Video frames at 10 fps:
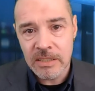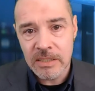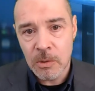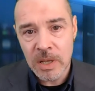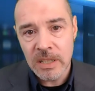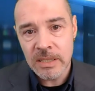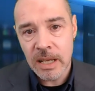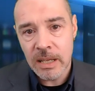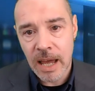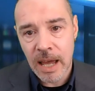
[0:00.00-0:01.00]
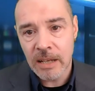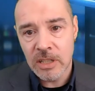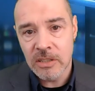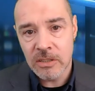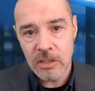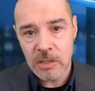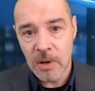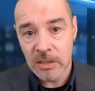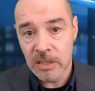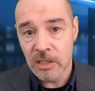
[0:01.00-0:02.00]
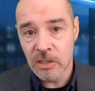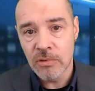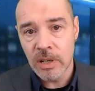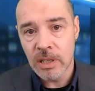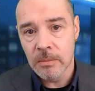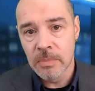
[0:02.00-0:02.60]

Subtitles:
So understand that actually search marketing is great,